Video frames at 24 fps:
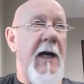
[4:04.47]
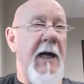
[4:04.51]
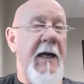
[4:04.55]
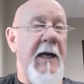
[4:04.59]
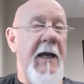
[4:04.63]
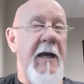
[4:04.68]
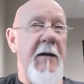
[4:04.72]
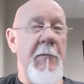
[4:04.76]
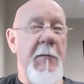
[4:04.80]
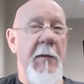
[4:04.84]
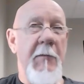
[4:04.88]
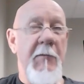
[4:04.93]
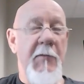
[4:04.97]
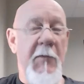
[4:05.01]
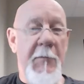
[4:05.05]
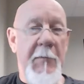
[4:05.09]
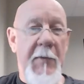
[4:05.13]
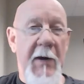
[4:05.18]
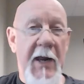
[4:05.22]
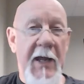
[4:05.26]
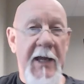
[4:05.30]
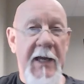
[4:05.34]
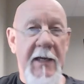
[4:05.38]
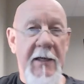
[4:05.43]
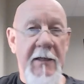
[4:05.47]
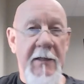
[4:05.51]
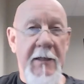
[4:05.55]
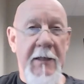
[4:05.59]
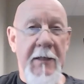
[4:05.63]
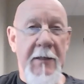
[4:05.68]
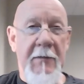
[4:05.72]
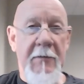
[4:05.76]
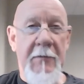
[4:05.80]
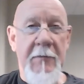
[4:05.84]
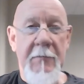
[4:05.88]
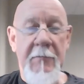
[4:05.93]
can't remember the plant
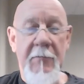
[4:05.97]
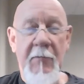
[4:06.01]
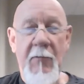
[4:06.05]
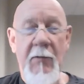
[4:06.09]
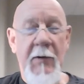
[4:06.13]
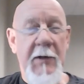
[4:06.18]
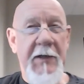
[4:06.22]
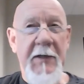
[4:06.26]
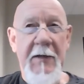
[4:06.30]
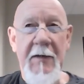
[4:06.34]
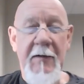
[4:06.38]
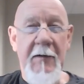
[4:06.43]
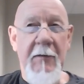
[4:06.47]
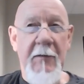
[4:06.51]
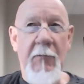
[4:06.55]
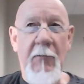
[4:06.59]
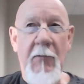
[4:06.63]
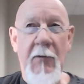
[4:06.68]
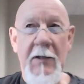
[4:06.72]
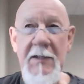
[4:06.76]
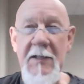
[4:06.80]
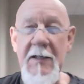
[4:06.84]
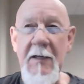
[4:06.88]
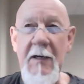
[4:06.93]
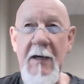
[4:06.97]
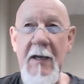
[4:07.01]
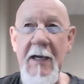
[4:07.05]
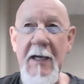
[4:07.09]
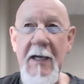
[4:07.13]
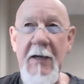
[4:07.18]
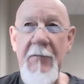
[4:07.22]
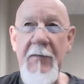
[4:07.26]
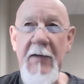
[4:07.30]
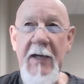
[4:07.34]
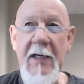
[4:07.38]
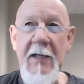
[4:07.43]
now. It wasn't
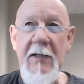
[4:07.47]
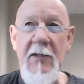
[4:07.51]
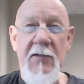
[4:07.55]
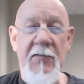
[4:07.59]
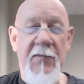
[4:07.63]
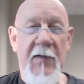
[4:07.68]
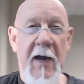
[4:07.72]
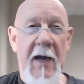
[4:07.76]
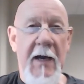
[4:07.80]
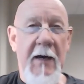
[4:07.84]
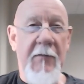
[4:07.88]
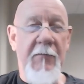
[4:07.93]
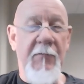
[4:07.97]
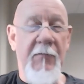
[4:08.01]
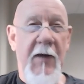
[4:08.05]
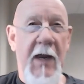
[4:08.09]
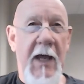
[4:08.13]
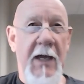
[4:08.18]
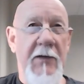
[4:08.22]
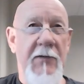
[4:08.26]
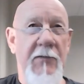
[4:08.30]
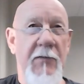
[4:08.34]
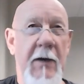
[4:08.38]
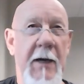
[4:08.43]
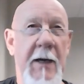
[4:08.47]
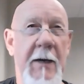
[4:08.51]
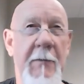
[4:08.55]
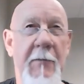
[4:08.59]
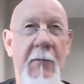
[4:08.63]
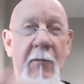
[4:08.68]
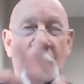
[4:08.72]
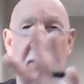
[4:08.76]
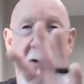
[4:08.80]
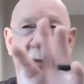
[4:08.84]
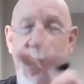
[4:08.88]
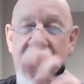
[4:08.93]
like a Venus flytrap,
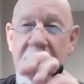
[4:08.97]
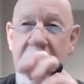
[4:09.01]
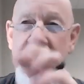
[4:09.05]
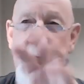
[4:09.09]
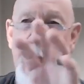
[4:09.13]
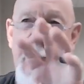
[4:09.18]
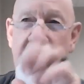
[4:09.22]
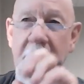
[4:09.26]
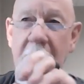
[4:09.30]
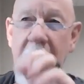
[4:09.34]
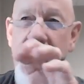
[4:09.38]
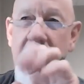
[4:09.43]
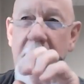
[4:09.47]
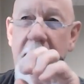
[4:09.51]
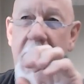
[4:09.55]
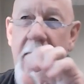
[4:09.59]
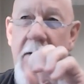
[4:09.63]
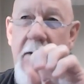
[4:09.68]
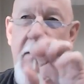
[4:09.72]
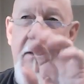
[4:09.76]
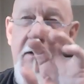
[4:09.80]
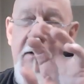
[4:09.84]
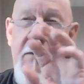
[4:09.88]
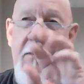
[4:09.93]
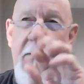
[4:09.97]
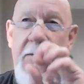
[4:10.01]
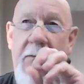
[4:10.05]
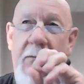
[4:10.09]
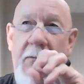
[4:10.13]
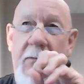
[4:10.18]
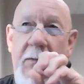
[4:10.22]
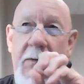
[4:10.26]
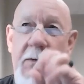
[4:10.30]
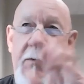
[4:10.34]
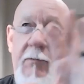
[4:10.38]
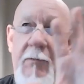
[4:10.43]
which
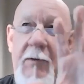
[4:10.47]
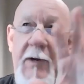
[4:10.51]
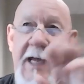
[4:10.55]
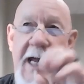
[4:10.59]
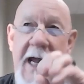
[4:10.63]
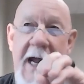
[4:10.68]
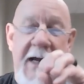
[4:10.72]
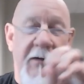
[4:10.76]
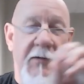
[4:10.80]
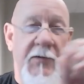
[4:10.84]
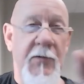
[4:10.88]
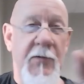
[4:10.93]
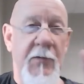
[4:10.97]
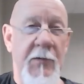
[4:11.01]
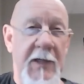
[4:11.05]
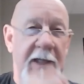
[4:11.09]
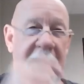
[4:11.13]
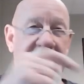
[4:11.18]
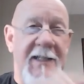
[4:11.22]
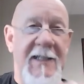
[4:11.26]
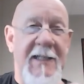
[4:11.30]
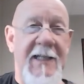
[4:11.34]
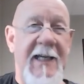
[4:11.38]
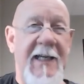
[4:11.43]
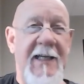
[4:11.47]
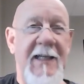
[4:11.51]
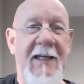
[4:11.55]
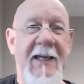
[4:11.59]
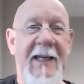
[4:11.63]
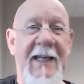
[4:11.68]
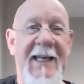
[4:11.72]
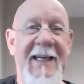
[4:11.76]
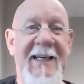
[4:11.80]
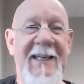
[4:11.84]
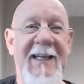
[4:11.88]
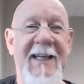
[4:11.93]
will react to an insect
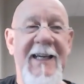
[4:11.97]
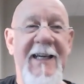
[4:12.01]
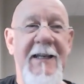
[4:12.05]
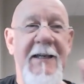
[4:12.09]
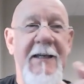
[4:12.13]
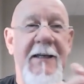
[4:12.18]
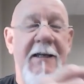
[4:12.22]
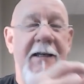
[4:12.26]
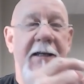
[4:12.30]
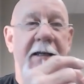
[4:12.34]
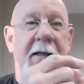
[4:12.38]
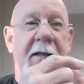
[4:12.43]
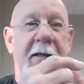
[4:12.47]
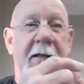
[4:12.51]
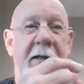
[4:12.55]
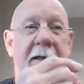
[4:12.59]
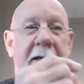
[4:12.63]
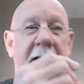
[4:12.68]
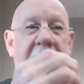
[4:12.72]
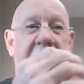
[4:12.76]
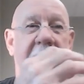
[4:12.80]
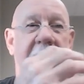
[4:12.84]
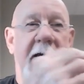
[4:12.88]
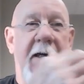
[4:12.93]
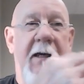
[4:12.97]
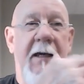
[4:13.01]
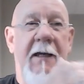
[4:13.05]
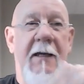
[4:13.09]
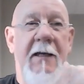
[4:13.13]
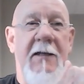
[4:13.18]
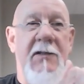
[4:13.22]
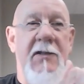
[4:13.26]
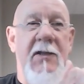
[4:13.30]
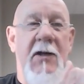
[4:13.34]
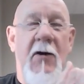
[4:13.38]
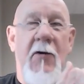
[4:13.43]
landing in
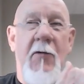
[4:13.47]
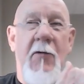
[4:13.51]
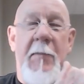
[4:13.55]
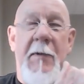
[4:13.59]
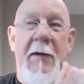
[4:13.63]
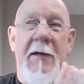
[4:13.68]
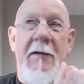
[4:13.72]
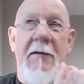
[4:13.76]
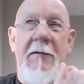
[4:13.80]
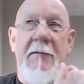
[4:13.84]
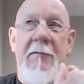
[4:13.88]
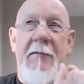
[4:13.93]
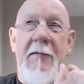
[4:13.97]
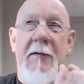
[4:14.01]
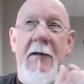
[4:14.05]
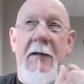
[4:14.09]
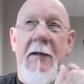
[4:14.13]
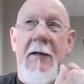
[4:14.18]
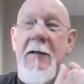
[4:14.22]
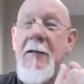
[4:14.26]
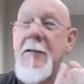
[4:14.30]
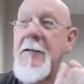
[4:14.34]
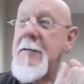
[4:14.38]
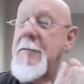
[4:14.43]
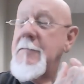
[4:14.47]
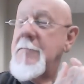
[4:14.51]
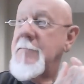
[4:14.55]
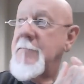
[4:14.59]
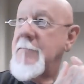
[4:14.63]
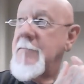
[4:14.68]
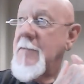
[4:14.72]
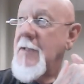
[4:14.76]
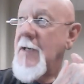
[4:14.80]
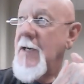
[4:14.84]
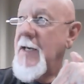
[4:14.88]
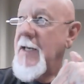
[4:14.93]
its open
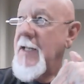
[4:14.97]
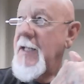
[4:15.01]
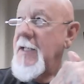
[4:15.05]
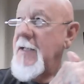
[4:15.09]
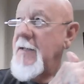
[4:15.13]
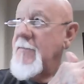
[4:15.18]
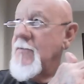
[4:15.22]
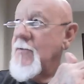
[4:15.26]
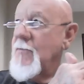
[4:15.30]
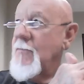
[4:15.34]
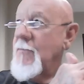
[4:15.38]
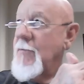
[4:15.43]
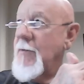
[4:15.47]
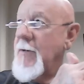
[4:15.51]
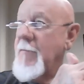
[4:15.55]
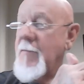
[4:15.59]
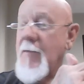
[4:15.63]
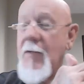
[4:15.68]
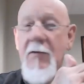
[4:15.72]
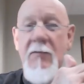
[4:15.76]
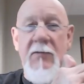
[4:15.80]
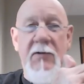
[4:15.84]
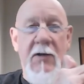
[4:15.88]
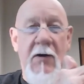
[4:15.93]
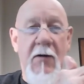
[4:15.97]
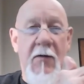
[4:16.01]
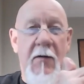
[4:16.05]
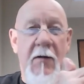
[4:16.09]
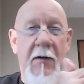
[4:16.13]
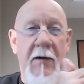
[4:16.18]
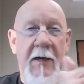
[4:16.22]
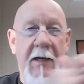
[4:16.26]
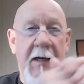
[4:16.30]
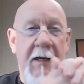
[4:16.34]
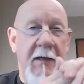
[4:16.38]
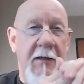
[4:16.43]
leaves or whatever those are,
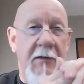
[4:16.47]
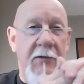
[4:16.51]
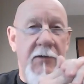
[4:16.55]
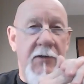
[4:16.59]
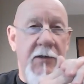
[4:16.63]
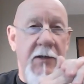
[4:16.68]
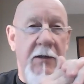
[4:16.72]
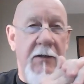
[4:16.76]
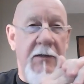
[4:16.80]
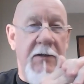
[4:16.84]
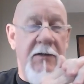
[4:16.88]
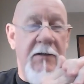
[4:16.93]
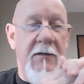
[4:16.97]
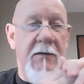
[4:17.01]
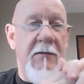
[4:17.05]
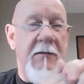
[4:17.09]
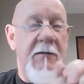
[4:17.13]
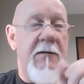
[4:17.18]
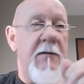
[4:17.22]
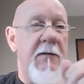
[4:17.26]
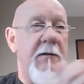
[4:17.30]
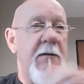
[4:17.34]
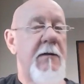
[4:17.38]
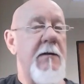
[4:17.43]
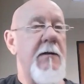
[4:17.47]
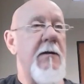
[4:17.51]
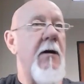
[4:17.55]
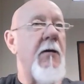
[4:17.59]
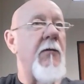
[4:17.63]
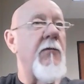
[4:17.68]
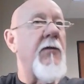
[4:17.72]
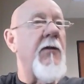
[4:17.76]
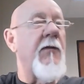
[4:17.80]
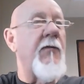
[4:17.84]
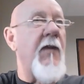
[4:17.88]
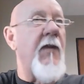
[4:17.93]
and then it shuts
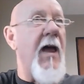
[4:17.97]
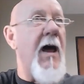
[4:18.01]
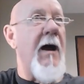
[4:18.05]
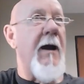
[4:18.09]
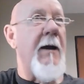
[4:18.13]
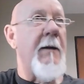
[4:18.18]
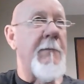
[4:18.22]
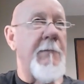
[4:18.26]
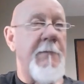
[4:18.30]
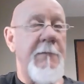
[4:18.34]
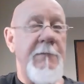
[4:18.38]
on the fly.